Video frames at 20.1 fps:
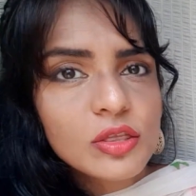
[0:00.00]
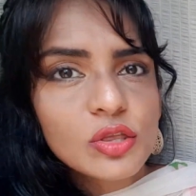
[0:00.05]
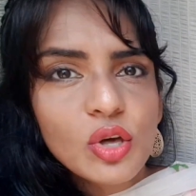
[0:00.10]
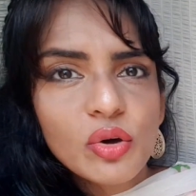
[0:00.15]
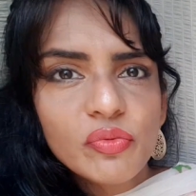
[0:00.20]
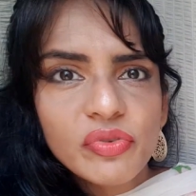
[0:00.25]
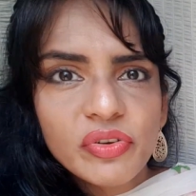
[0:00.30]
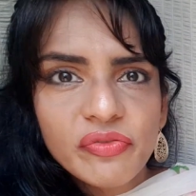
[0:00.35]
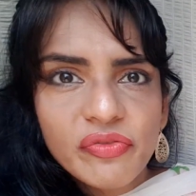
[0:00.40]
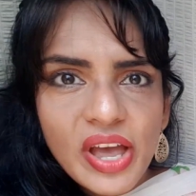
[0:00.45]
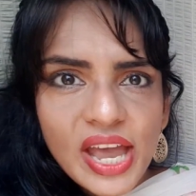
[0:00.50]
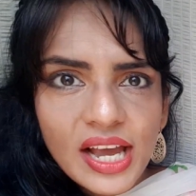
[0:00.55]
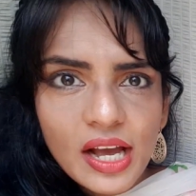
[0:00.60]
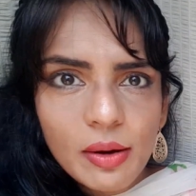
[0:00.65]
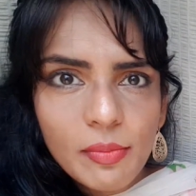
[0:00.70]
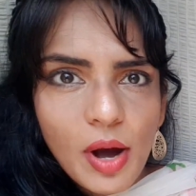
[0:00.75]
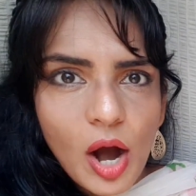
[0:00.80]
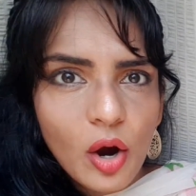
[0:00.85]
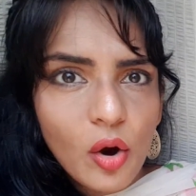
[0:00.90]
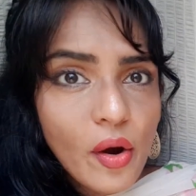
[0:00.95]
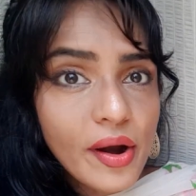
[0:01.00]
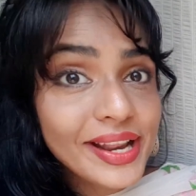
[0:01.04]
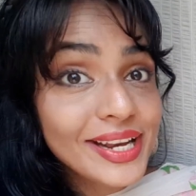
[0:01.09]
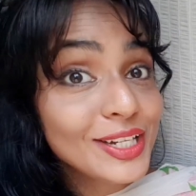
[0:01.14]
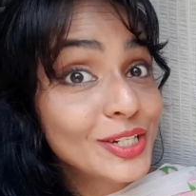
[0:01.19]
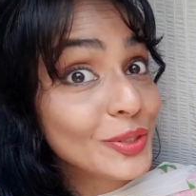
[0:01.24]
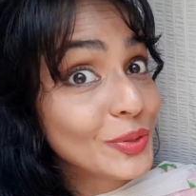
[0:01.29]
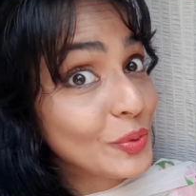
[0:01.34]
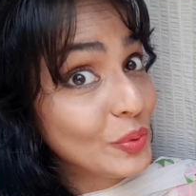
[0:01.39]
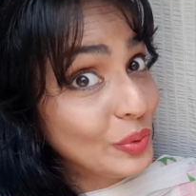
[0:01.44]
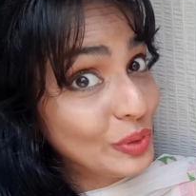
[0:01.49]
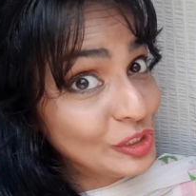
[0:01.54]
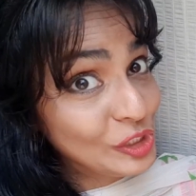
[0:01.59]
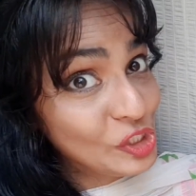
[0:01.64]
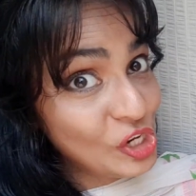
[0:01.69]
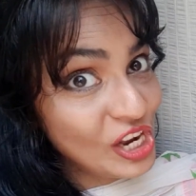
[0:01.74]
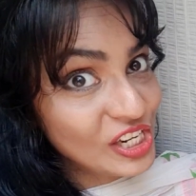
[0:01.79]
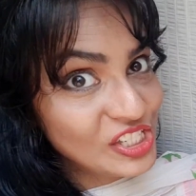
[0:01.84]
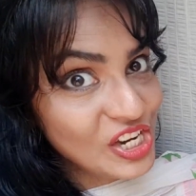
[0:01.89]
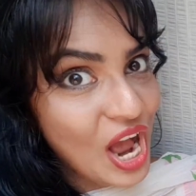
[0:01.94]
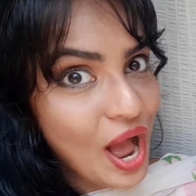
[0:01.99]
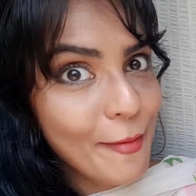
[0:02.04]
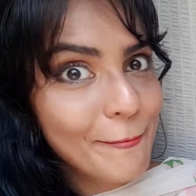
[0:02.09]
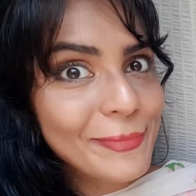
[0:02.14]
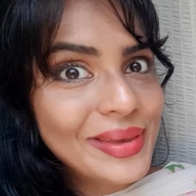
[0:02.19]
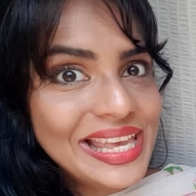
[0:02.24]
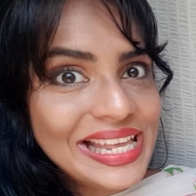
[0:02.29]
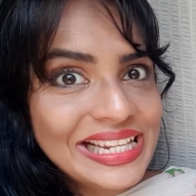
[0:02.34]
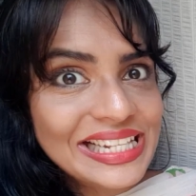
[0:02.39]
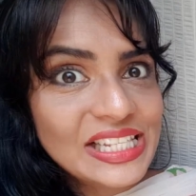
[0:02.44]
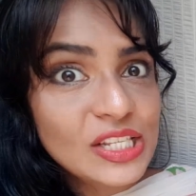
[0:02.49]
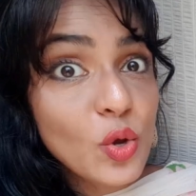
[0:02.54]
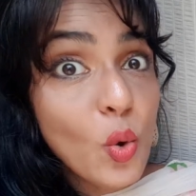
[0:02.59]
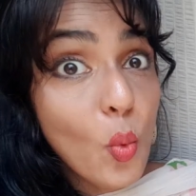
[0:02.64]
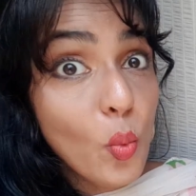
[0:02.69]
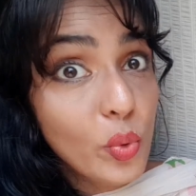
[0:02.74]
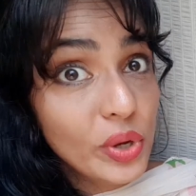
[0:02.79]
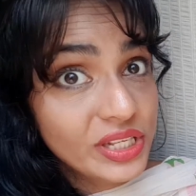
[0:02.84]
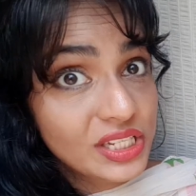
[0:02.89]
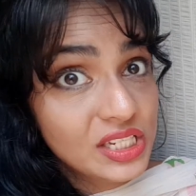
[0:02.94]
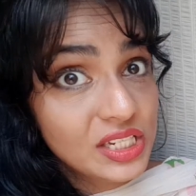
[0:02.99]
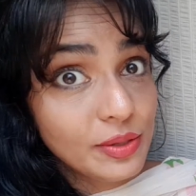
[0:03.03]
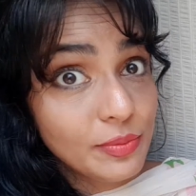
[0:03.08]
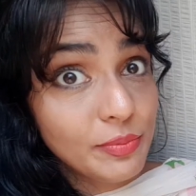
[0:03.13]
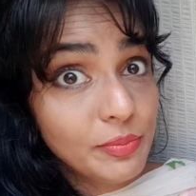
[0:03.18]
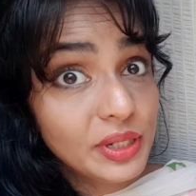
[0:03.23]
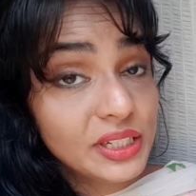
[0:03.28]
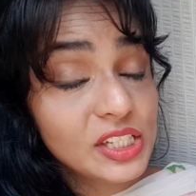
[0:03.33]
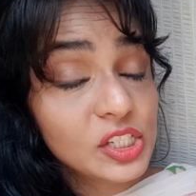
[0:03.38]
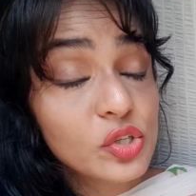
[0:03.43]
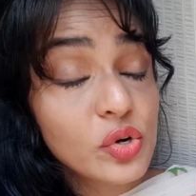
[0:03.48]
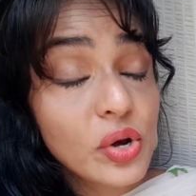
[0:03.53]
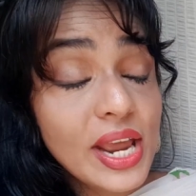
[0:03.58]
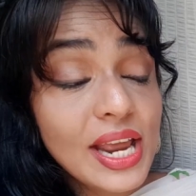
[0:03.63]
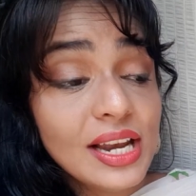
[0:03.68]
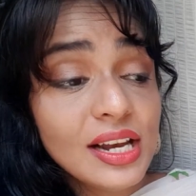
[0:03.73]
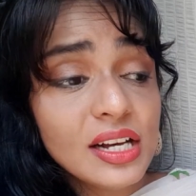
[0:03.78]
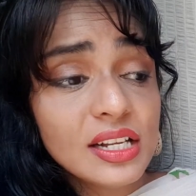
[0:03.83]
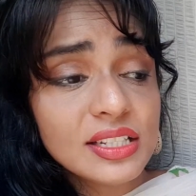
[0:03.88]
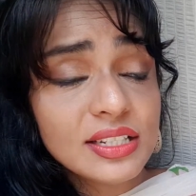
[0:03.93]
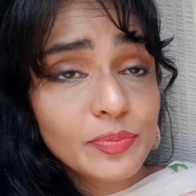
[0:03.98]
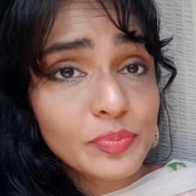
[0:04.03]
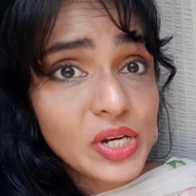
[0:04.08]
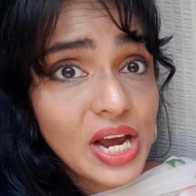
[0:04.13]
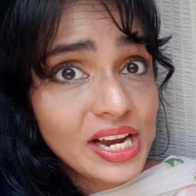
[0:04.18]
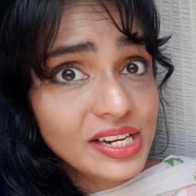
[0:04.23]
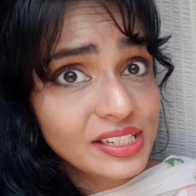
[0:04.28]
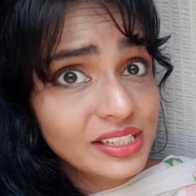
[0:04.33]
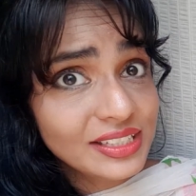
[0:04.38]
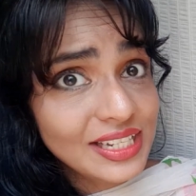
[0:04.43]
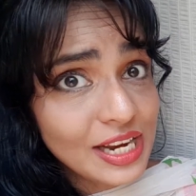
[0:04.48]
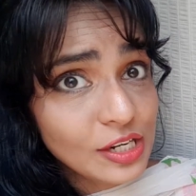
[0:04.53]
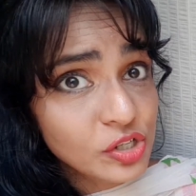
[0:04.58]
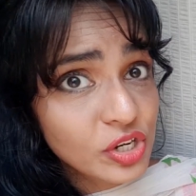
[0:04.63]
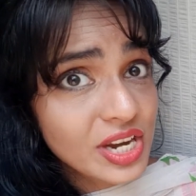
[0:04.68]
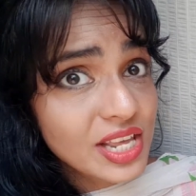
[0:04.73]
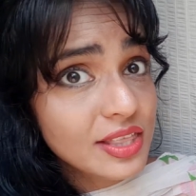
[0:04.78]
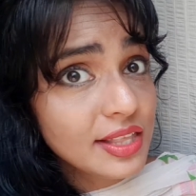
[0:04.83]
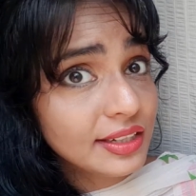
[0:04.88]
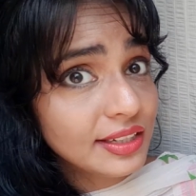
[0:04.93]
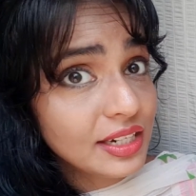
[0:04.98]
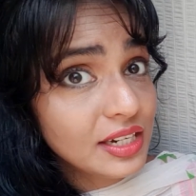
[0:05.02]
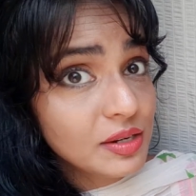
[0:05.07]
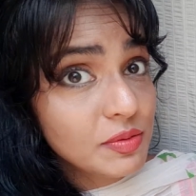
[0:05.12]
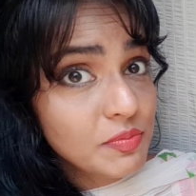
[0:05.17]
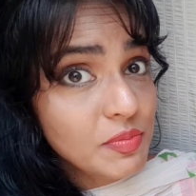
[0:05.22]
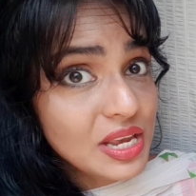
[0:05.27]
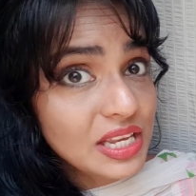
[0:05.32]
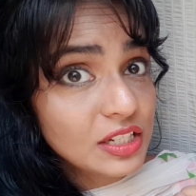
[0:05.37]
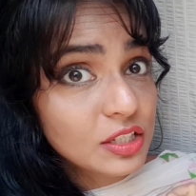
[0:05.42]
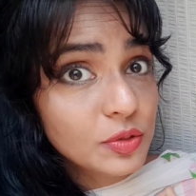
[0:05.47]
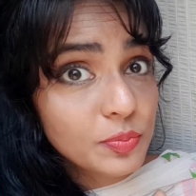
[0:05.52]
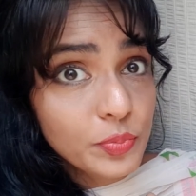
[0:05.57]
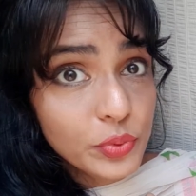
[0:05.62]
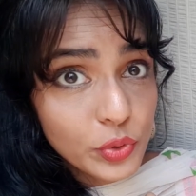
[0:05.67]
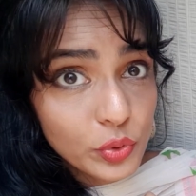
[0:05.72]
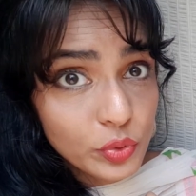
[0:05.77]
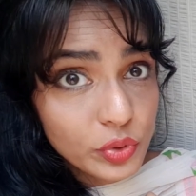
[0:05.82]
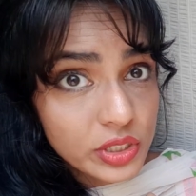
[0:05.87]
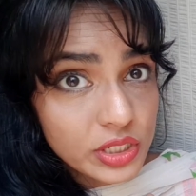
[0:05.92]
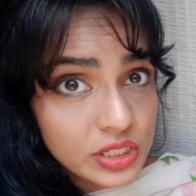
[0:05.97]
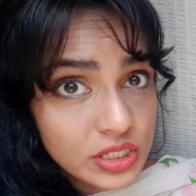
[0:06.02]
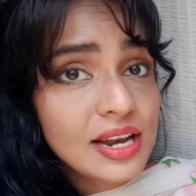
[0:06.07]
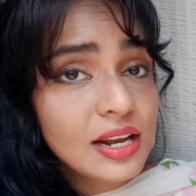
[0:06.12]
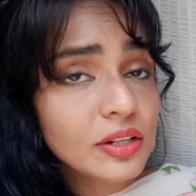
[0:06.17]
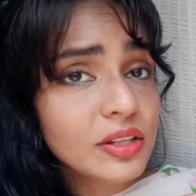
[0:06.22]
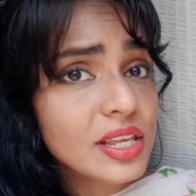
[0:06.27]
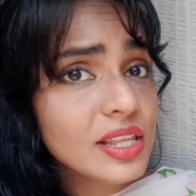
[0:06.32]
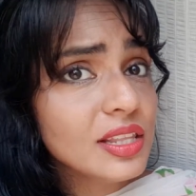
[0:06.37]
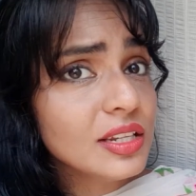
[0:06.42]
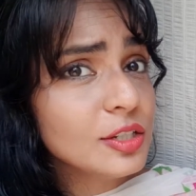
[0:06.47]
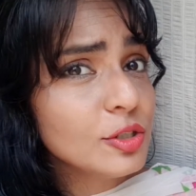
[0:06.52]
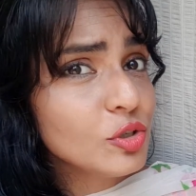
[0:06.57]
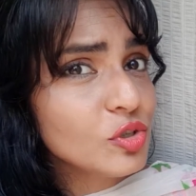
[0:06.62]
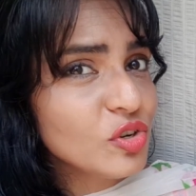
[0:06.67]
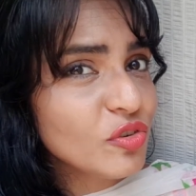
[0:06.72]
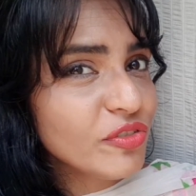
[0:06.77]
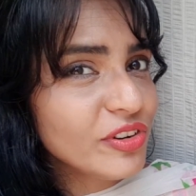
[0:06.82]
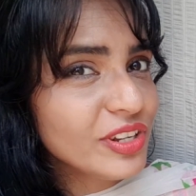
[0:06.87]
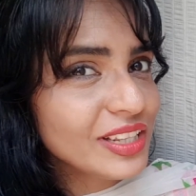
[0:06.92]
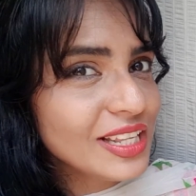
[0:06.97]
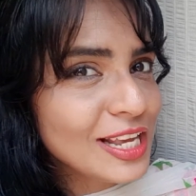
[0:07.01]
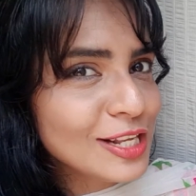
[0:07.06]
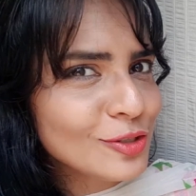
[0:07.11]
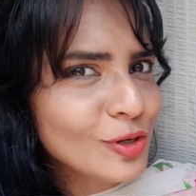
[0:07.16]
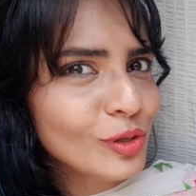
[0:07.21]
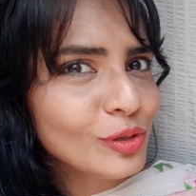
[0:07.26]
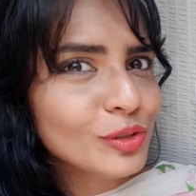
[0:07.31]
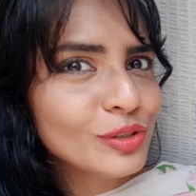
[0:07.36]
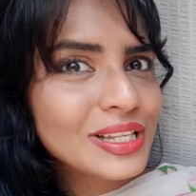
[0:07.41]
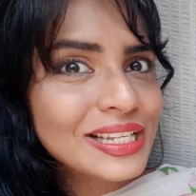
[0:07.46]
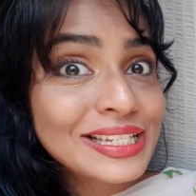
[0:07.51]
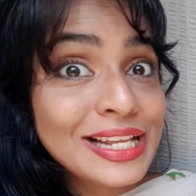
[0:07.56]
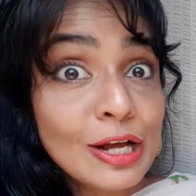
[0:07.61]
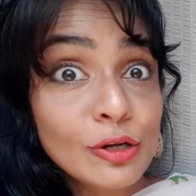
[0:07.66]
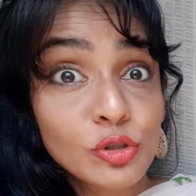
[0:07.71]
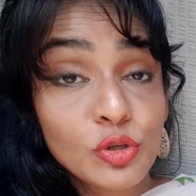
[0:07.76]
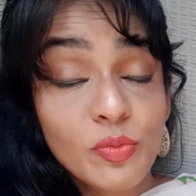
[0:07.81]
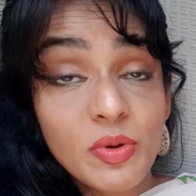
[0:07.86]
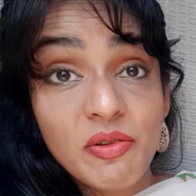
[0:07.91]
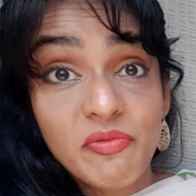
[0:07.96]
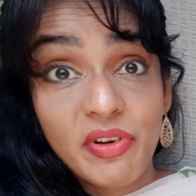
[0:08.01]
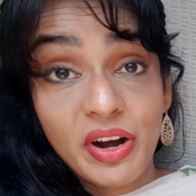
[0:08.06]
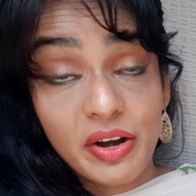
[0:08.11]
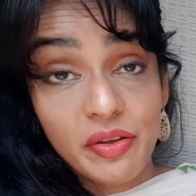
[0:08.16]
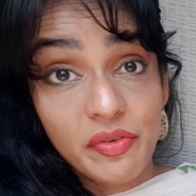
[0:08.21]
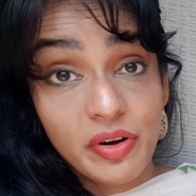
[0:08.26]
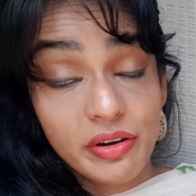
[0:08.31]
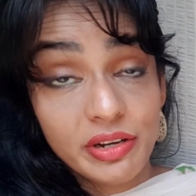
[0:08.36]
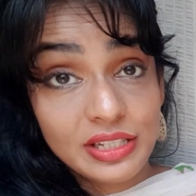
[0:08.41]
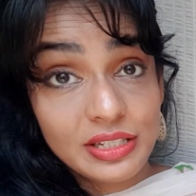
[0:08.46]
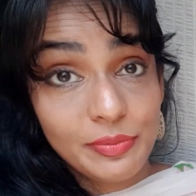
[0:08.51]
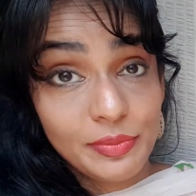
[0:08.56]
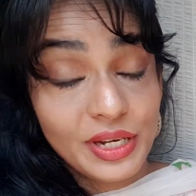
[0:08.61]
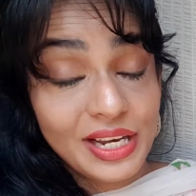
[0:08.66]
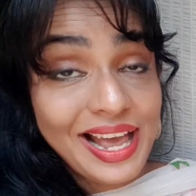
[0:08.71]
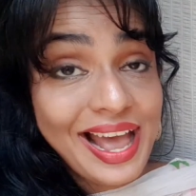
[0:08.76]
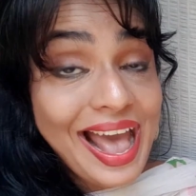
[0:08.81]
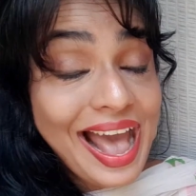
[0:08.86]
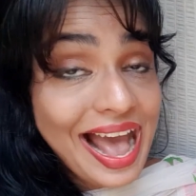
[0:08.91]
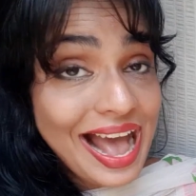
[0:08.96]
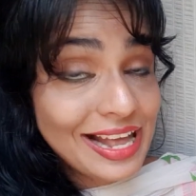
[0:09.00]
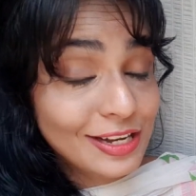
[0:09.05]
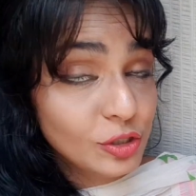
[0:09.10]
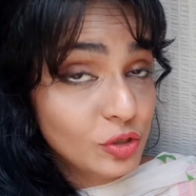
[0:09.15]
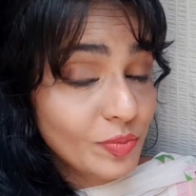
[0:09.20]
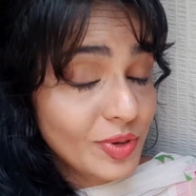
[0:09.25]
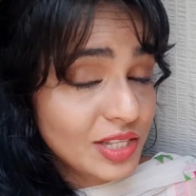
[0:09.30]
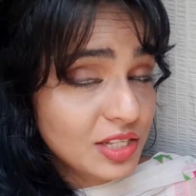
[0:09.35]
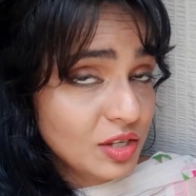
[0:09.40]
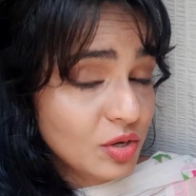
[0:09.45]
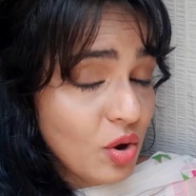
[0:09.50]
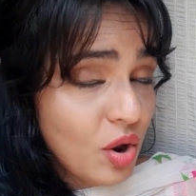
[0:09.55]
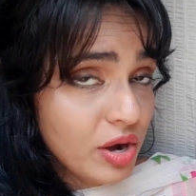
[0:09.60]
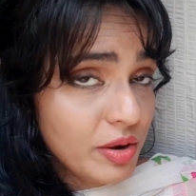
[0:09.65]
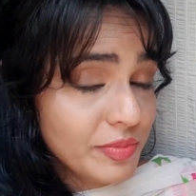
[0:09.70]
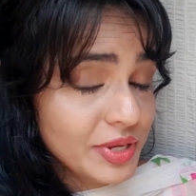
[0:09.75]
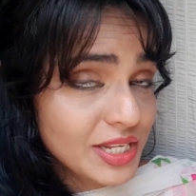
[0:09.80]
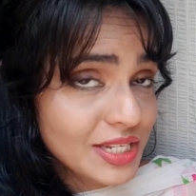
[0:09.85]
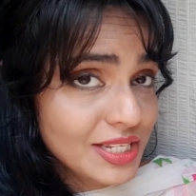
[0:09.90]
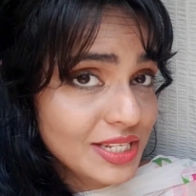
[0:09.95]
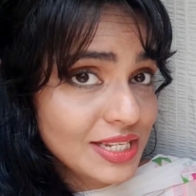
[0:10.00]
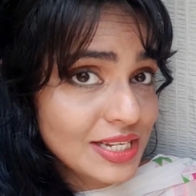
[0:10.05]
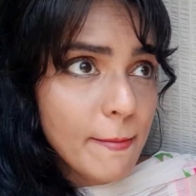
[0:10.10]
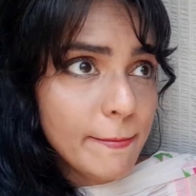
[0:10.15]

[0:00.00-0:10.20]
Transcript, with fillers: So Vivegam, according to Google Chacha, means wisdom. But the trailer subtitles actually said that it means prudence. Now these are two different things, although they sound to be very, very similar and to be synonymous.